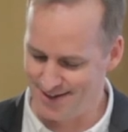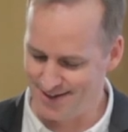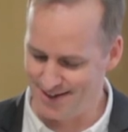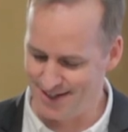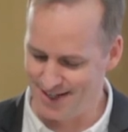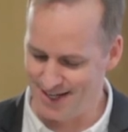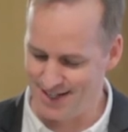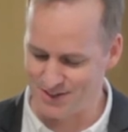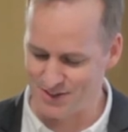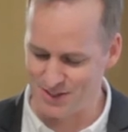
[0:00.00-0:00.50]

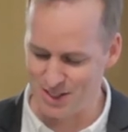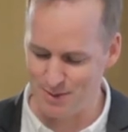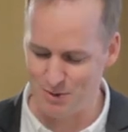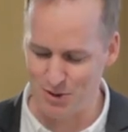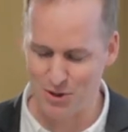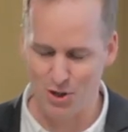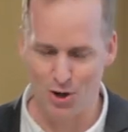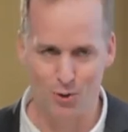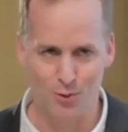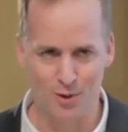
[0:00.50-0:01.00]
He seemed to
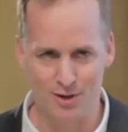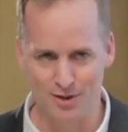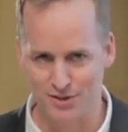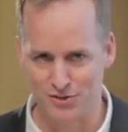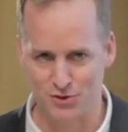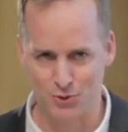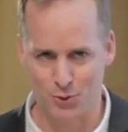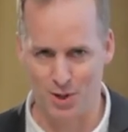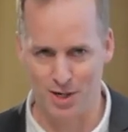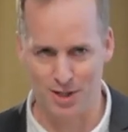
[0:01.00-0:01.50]
go where the
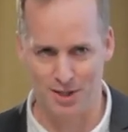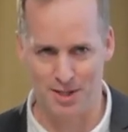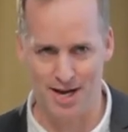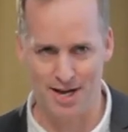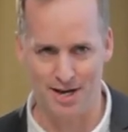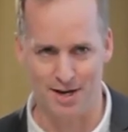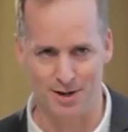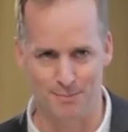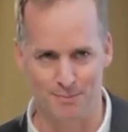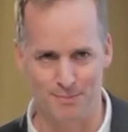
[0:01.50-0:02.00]
story
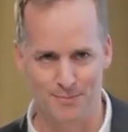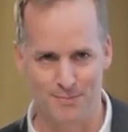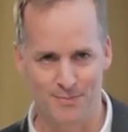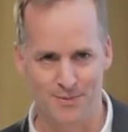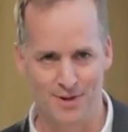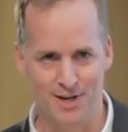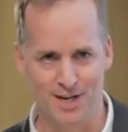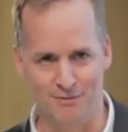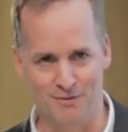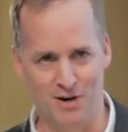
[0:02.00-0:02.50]
led him.
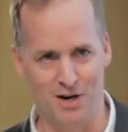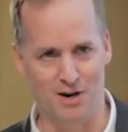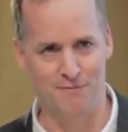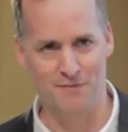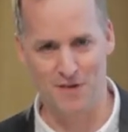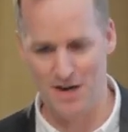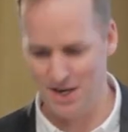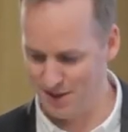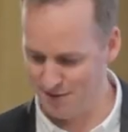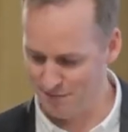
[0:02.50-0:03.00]
He
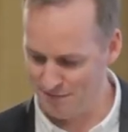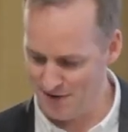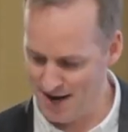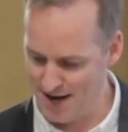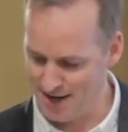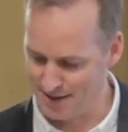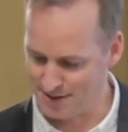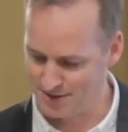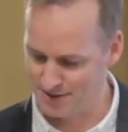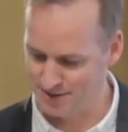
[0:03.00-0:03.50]
verified the
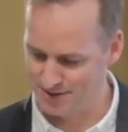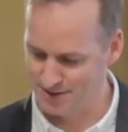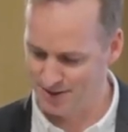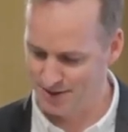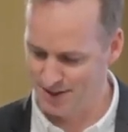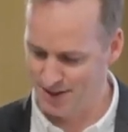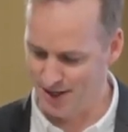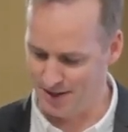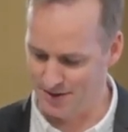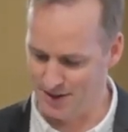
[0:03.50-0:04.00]
facts,
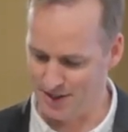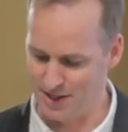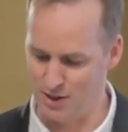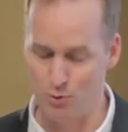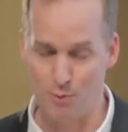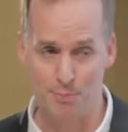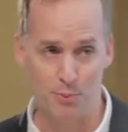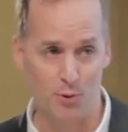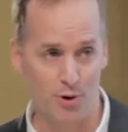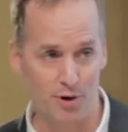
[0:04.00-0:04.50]
and then he
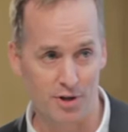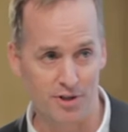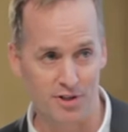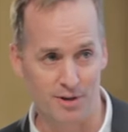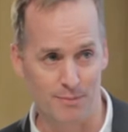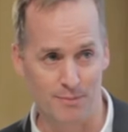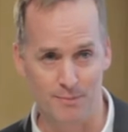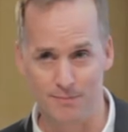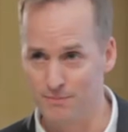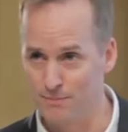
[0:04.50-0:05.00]
reported
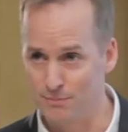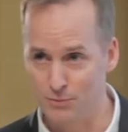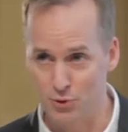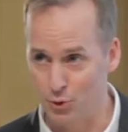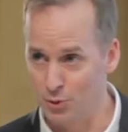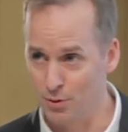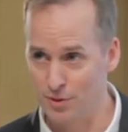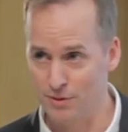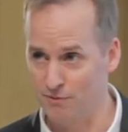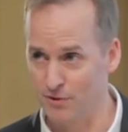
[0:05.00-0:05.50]
them
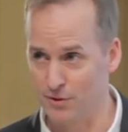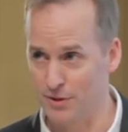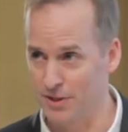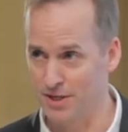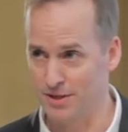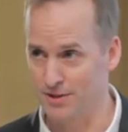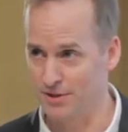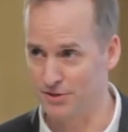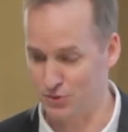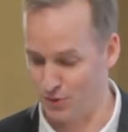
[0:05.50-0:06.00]
truthfully
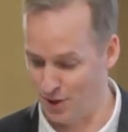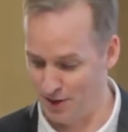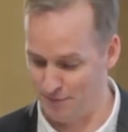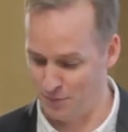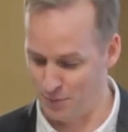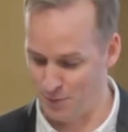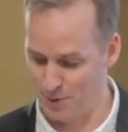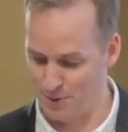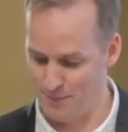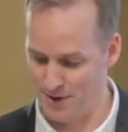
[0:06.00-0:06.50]
in a
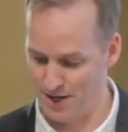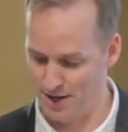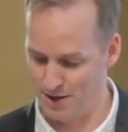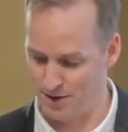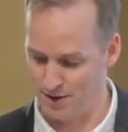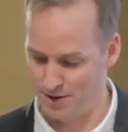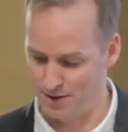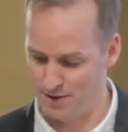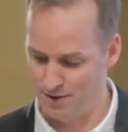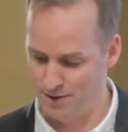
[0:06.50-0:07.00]
straightforward
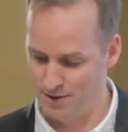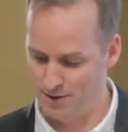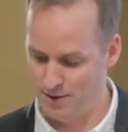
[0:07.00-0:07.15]
manner.